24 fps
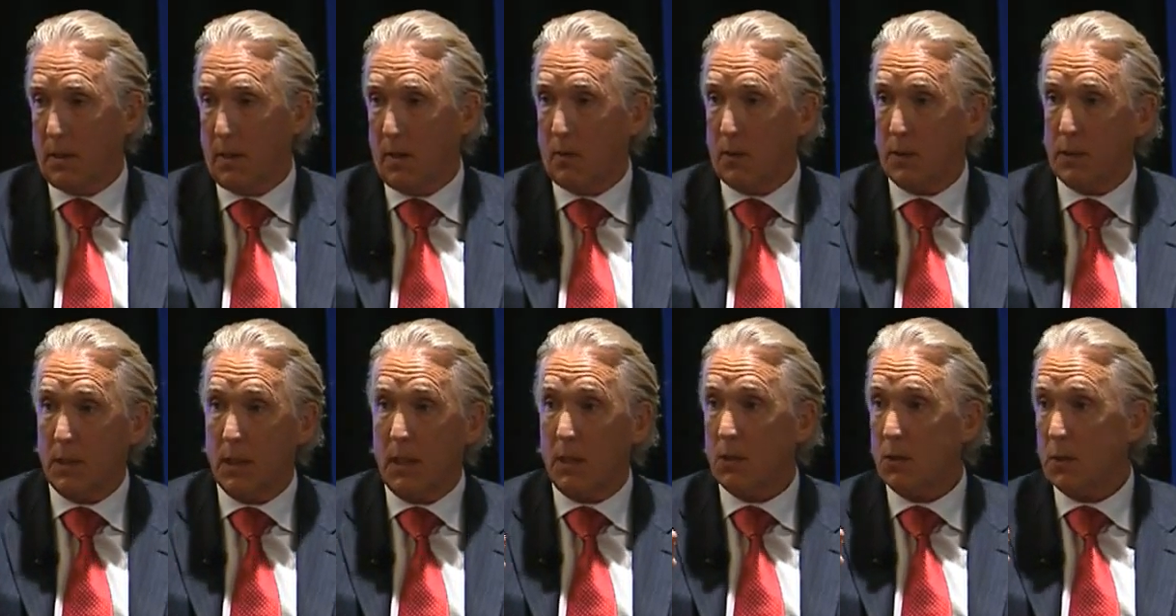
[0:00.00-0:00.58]
Now,
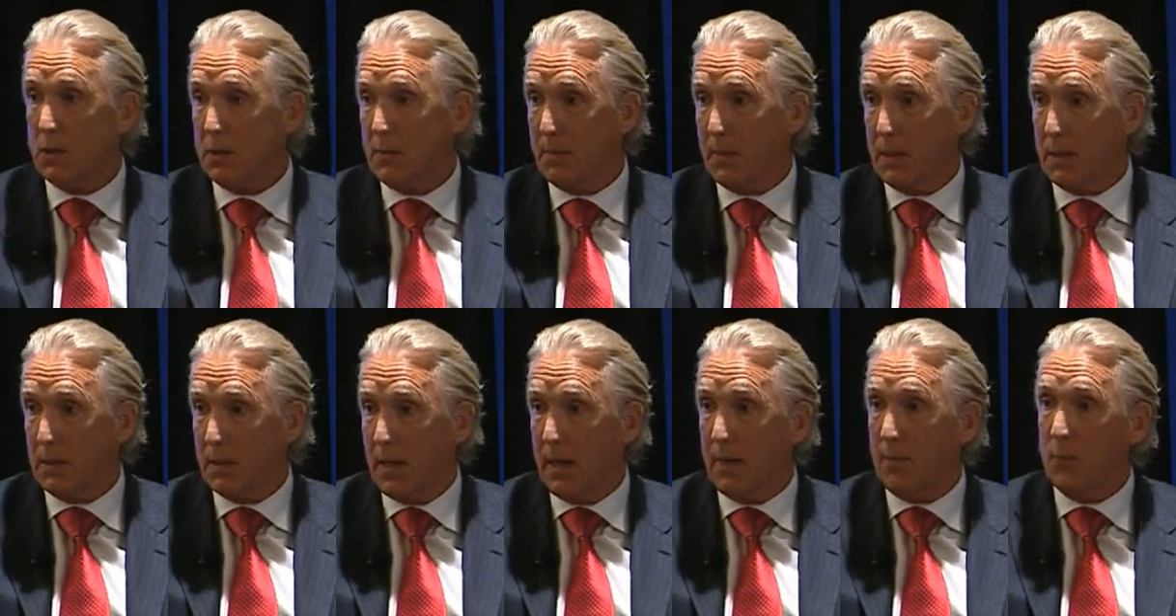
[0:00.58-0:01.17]
it's not just
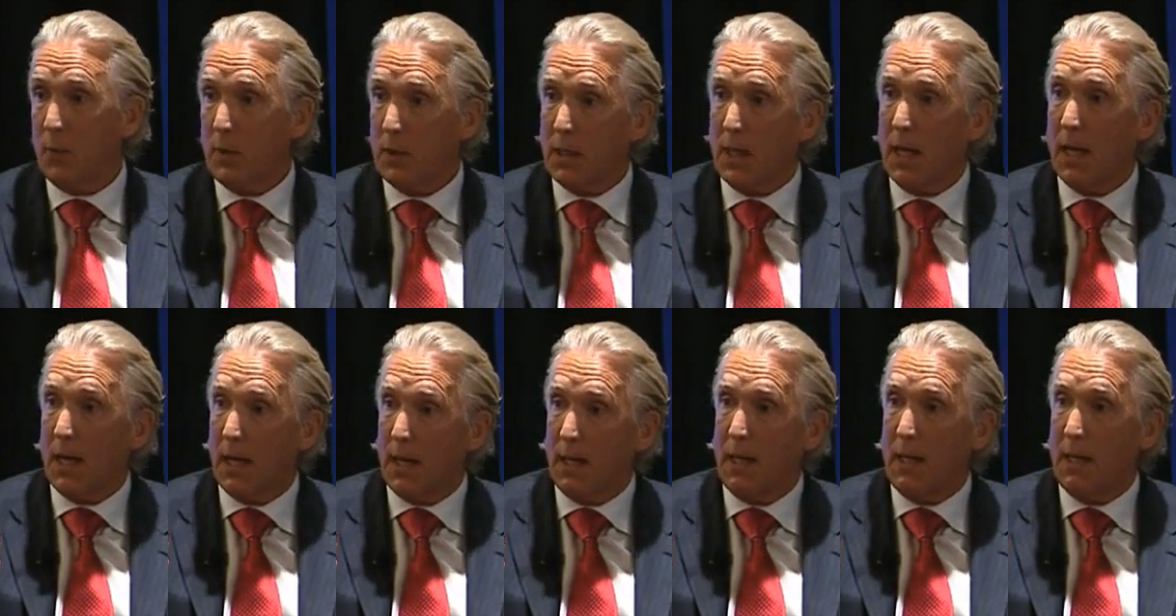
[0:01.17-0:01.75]
about every
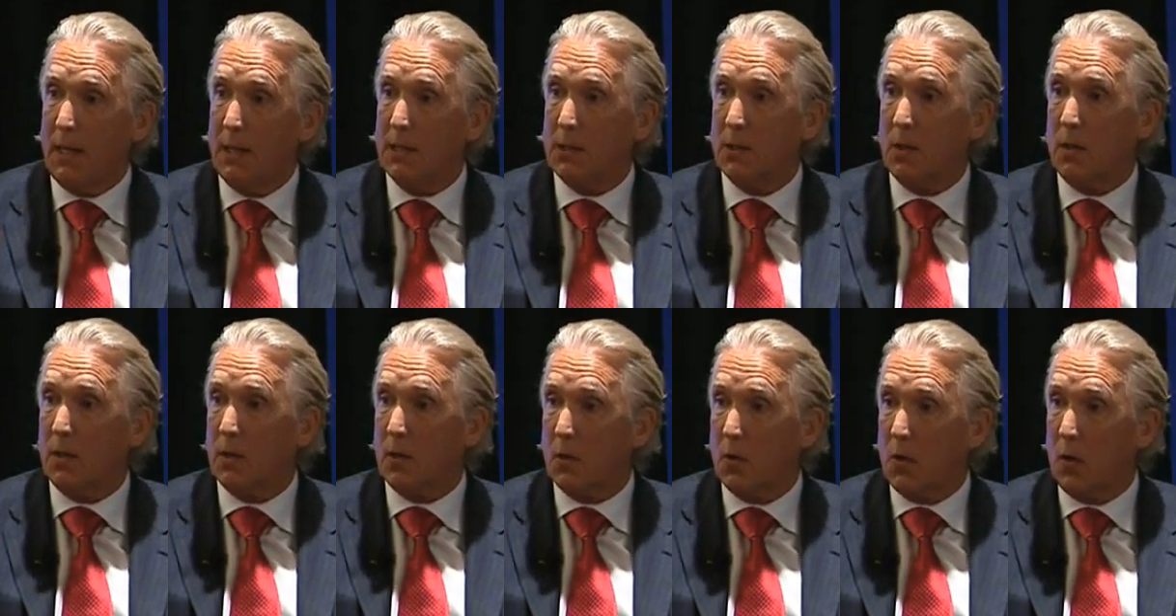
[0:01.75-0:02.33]
day he's
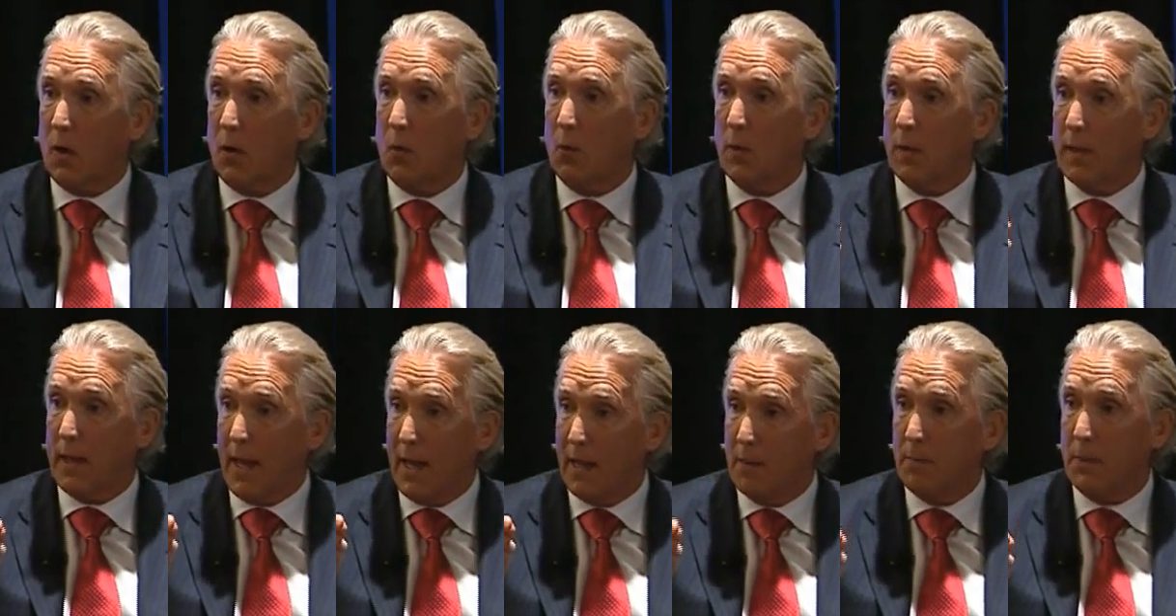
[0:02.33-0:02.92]
on a call
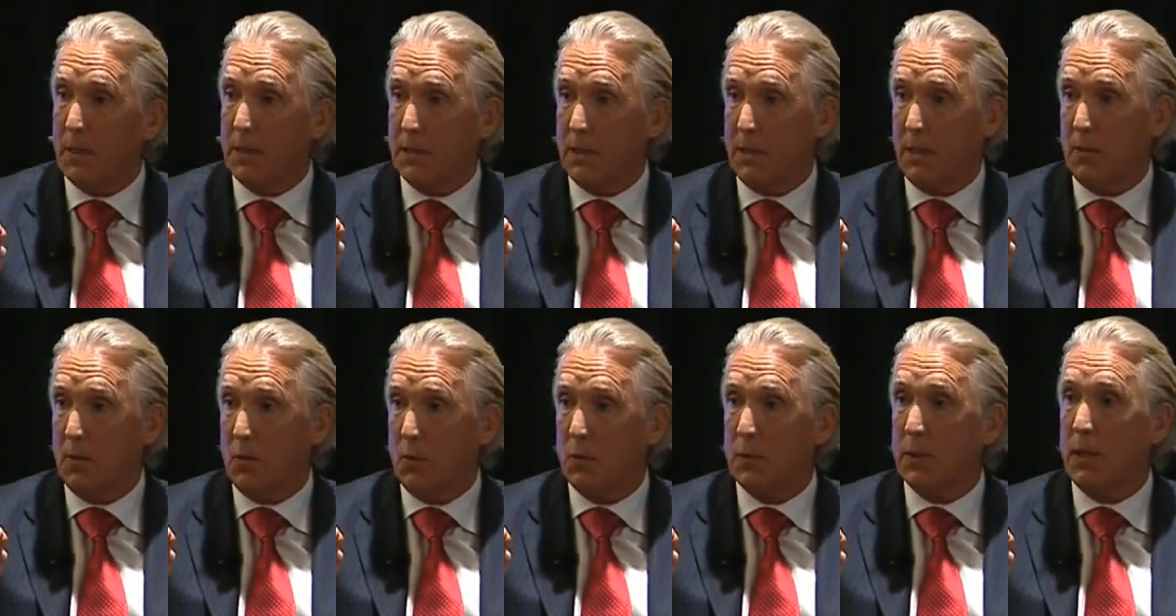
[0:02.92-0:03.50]
with
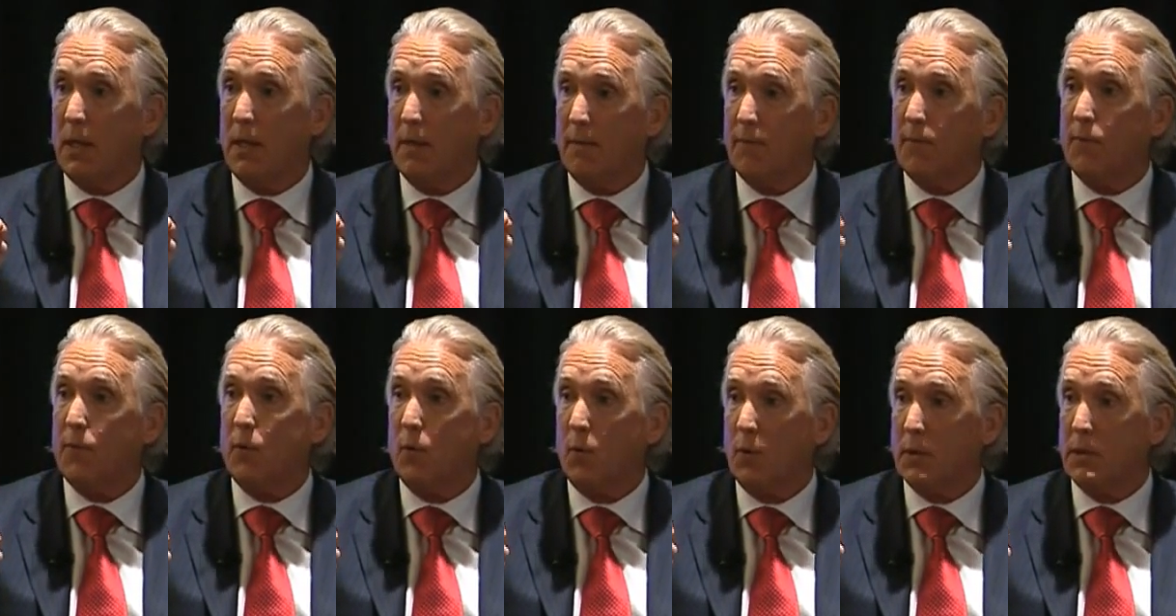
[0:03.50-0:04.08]
NBC News,
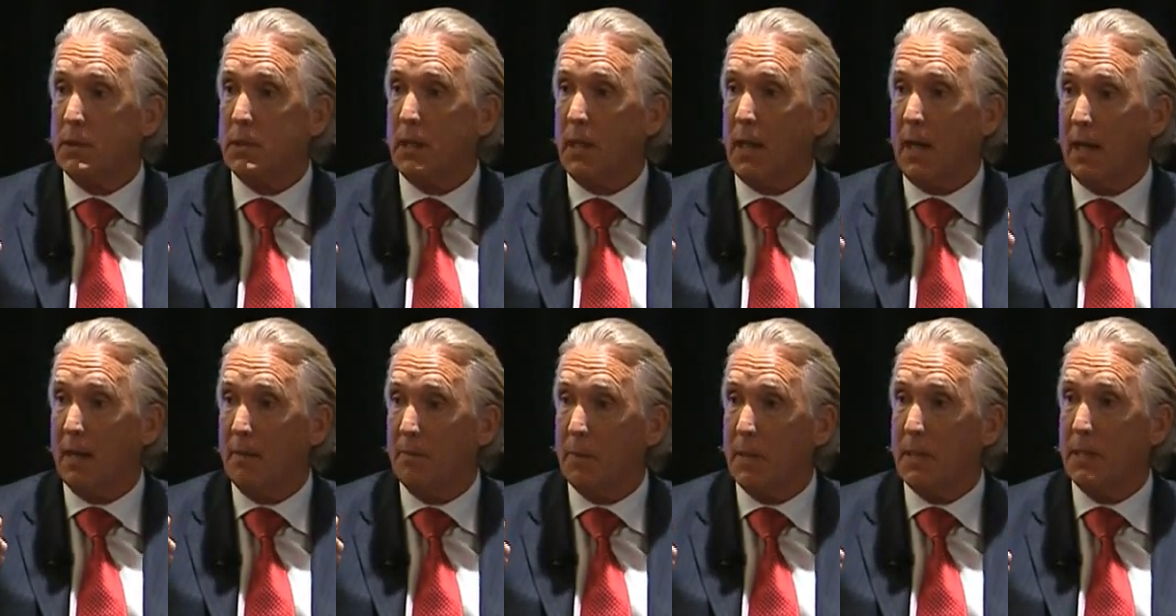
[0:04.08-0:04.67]
influencing
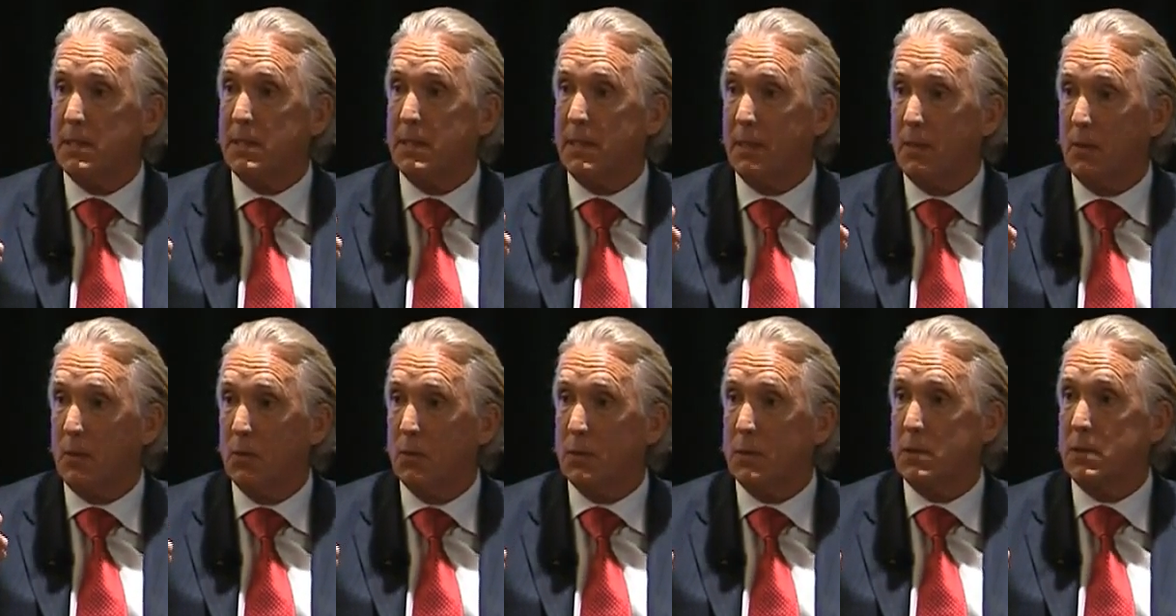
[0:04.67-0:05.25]
NBC
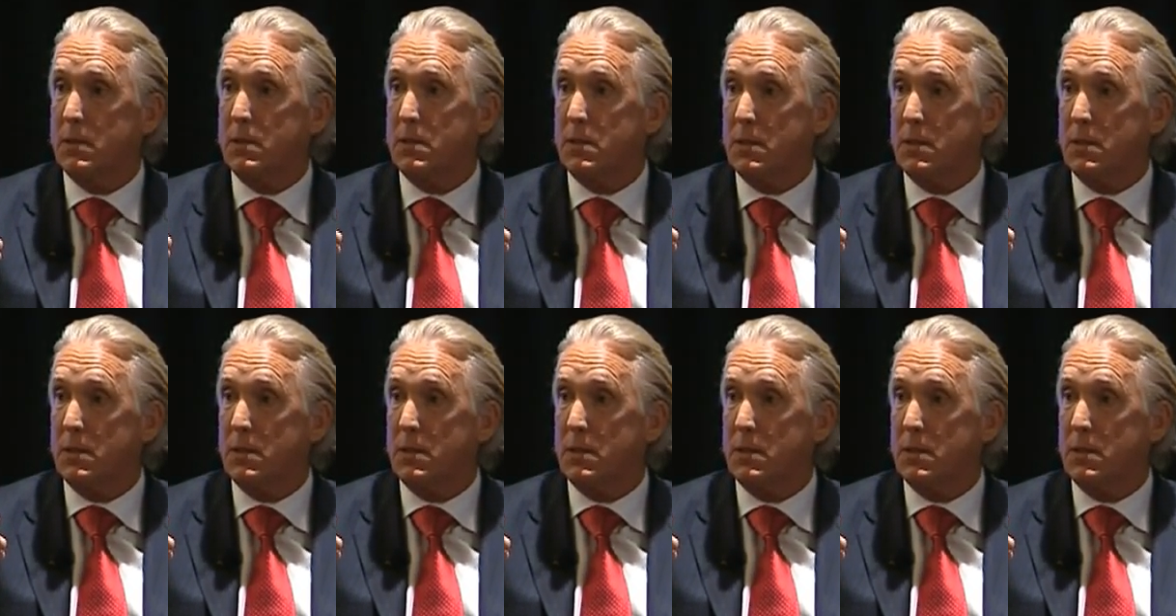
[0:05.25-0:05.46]
News'